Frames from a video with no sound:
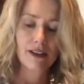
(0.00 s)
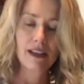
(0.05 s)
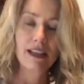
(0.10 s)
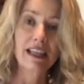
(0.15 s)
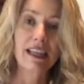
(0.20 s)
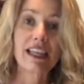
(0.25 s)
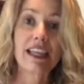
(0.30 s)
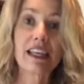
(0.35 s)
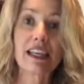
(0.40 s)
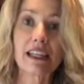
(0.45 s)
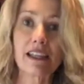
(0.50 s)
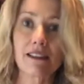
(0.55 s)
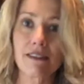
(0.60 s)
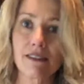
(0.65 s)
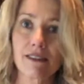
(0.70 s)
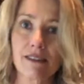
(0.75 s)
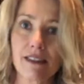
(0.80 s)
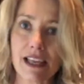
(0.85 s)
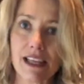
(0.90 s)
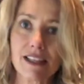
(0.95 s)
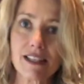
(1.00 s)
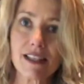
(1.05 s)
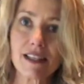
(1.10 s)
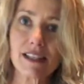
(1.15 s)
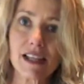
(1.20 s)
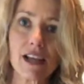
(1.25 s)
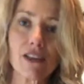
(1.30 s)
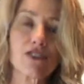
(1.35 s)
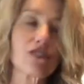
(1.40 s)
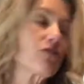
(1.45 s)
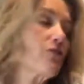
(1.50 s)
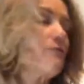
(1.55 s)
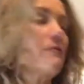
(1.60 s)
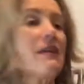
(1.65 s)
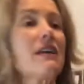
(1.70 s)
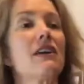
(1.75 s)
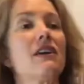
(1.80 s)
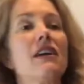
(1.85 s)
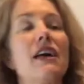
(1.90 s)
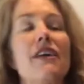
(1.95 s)
eating. They sit down to a
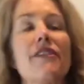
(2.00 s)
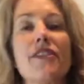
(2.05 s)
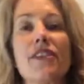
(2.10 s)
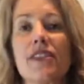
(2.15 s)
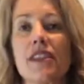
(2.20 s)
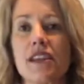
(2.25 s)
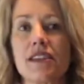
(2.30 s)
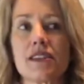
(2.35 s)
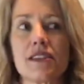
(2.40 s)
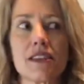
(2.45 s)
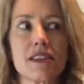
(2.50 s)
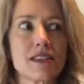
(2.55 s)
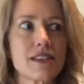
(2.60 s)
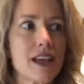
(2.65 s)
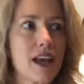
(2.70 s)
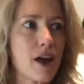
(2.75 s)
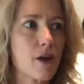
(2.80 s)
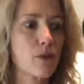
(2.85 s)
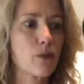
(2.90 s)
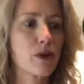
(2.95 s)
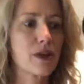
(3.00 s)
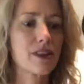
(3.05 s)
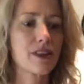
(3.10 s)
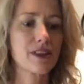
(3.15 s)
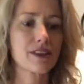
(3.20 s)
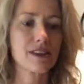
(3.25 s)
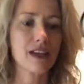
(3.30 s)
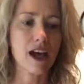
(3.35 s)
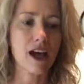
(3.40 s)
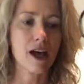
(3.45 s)
meal, and then they sit down with